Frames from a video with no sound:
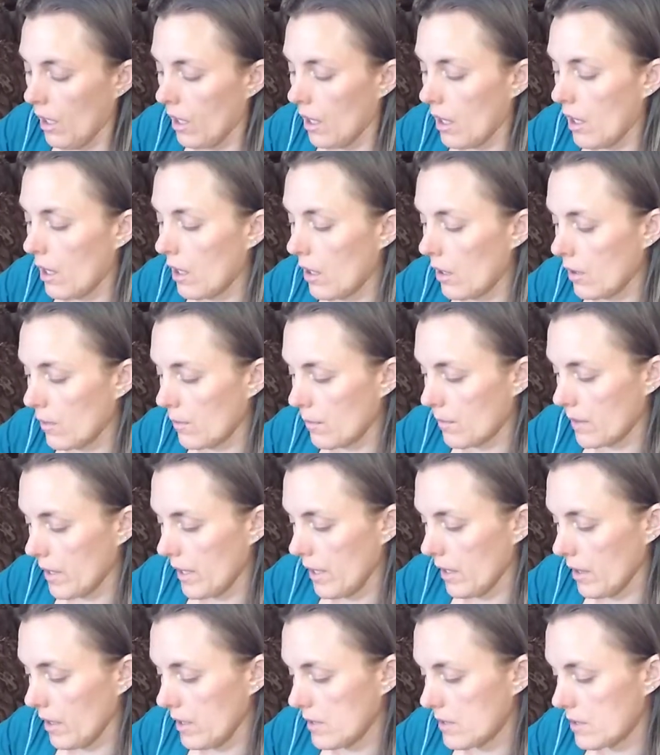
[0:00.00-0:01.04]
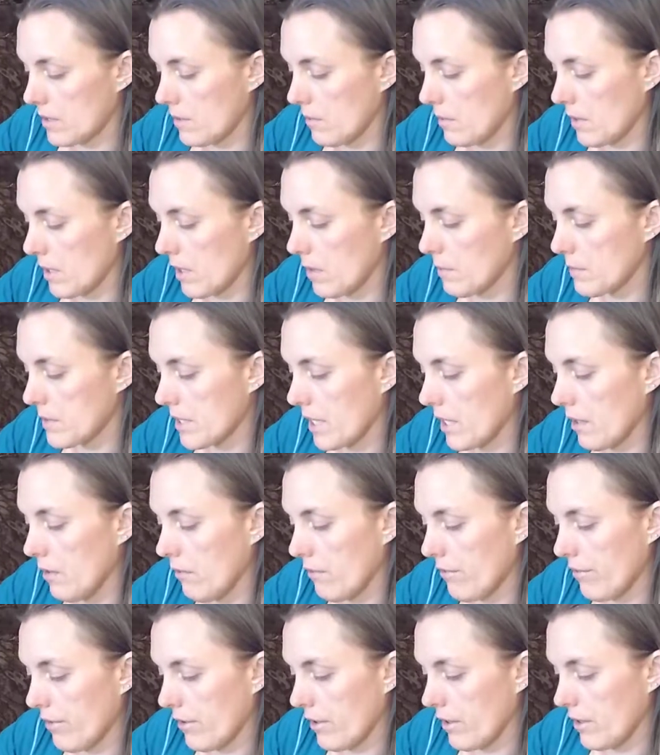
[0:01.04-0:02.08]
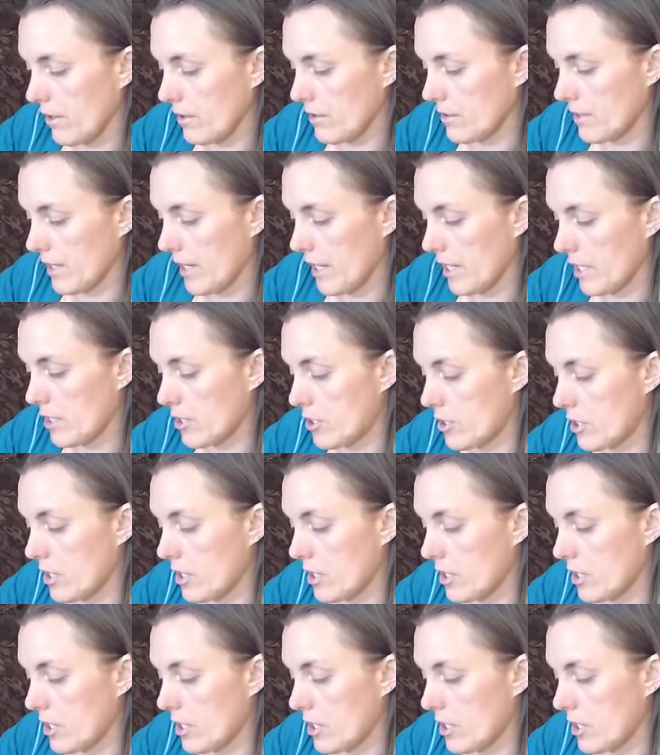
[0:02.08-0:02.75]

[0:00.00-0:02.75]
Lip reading: All right, let's see what comes out for you, Sag.